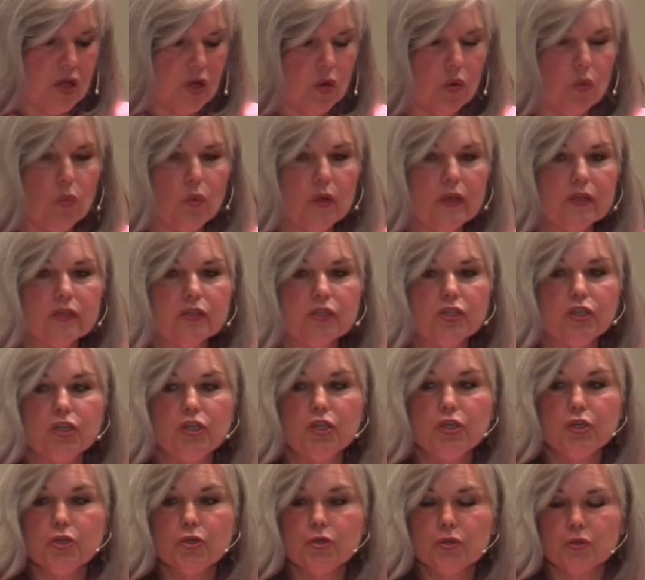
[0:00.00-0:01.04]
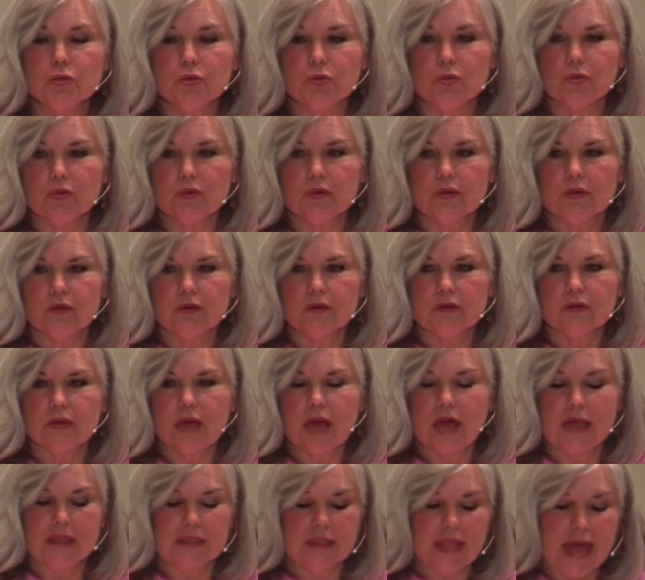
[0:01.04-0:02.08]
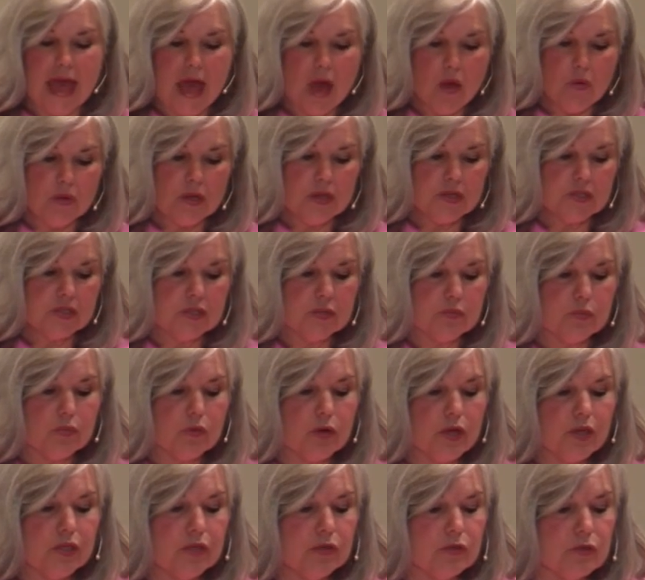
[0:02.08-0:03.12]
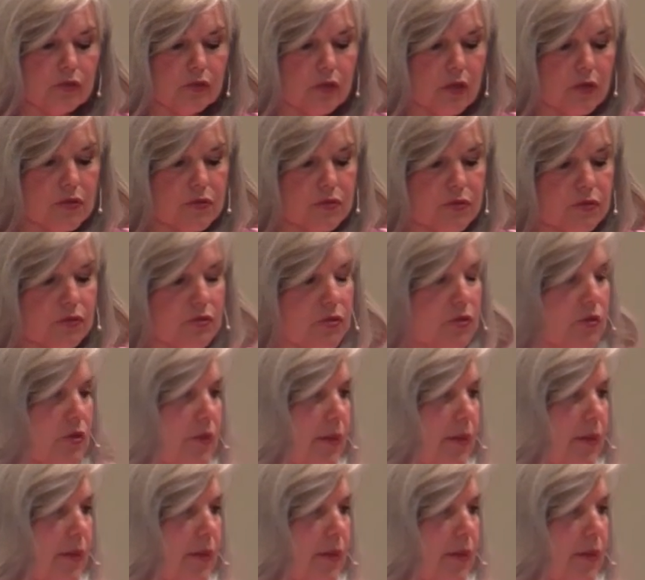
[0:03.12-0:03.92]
will you allow it to bring you closer to the